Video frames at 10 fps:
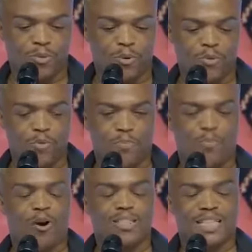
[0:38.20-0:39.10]

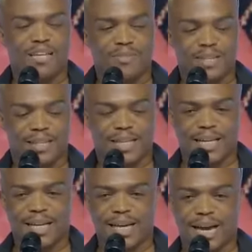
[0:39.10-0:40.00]
box
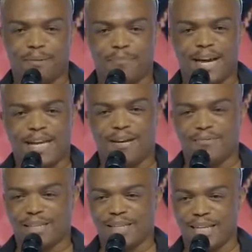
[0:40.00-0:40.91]
everything and pack
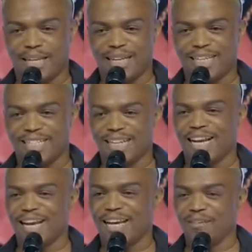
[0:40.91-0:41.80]
everything in real
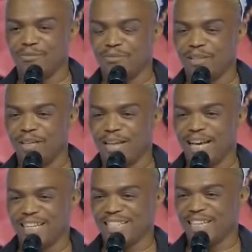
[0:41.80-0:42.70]
life
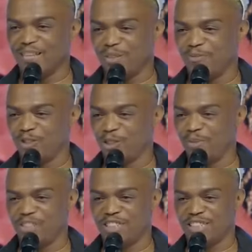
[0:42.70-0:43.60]
and save it for
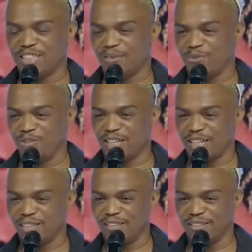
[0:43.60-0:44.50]
speeches at a funeral.